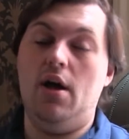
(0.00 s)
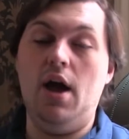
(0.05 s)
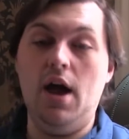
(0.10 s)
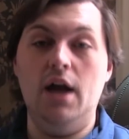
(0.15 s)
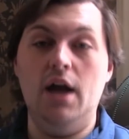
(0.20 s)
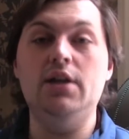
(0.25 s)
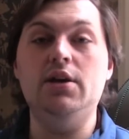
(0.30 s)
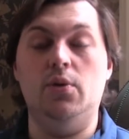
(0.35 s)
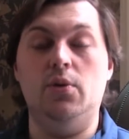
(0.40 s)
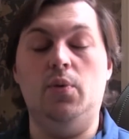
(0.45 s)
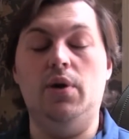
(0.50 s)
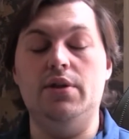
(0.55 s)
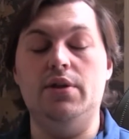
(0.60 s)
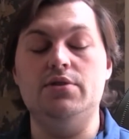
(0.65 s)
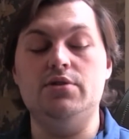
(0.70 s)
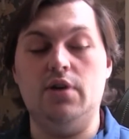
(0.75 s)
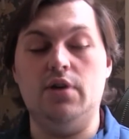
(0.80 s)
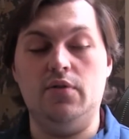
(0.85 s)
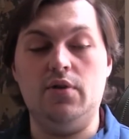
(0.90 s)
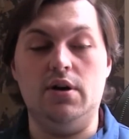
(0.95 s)
earlier
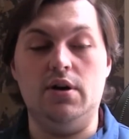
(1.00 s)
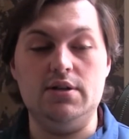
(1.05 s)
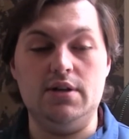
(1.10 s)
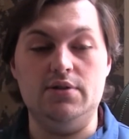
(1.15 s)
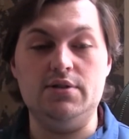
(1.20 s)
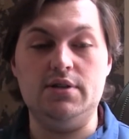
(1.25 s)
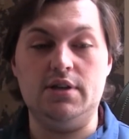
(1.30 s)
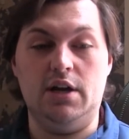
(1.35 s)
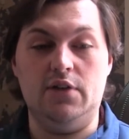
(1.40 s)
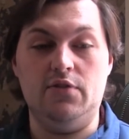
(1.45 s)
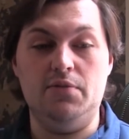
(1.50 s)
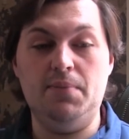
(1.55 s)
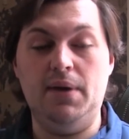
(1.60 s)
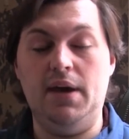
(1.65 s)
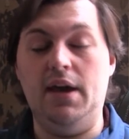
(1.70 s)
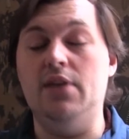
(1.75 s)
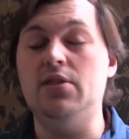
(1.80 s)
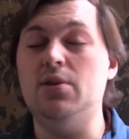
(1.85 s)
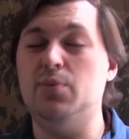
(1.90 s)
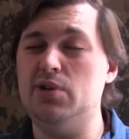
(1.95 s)
ones of cocktails to kind of
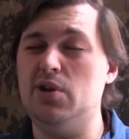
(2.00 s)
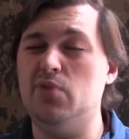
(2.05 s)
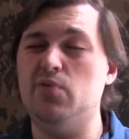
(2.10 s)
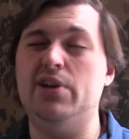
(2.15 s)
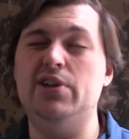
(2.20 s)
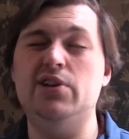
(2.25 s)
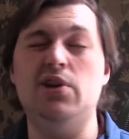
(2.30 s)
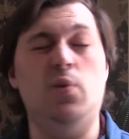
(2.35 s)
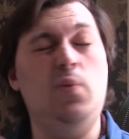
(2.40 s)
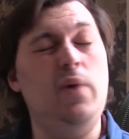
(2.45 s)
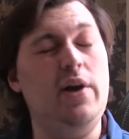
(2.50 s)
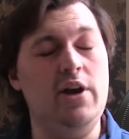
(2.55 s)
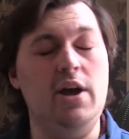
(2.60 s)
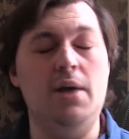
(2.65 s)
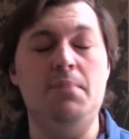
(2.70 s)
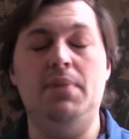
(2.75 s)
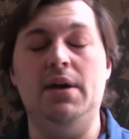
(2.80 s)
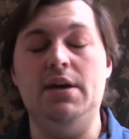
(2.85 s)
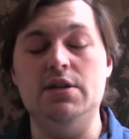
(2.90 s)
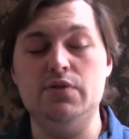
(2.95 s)
appear, though we don't really know where it
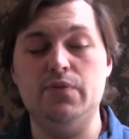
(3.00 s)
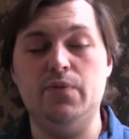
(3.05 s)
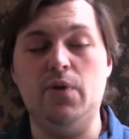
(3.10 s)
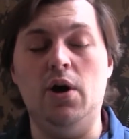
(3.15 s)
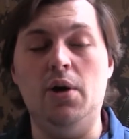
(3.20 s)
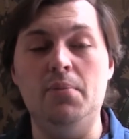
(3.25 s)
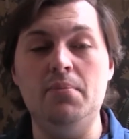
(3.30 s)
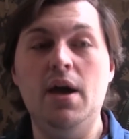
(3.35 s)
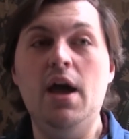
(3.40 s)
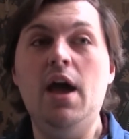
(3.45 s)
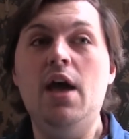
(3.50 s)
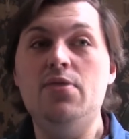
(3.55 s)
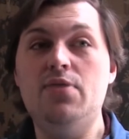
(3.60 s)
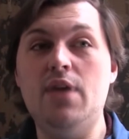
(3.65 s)
appears from.